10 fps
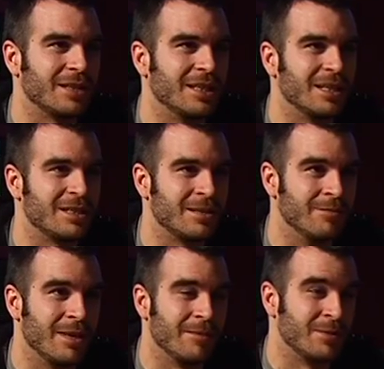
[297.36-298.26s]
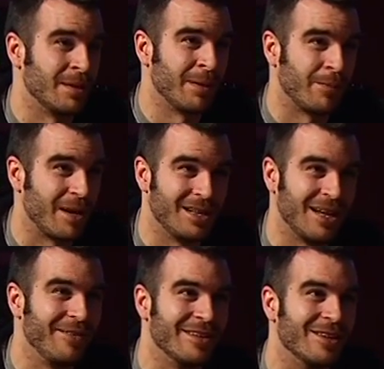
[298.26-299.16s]
they're seeing. That some people probably
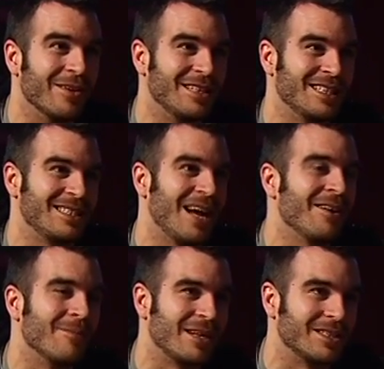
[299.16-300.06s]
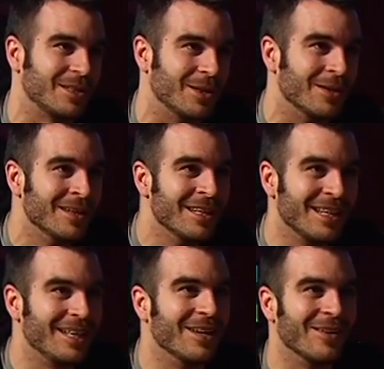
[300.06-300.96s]
not even know that it's down in Mexico,
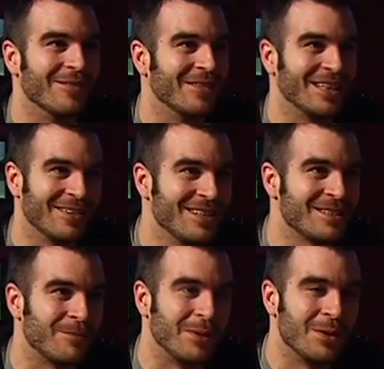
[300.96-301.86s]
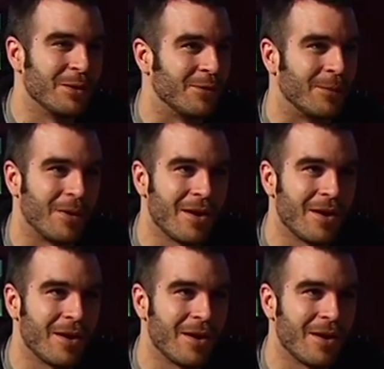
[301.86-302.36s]
But there is beautiful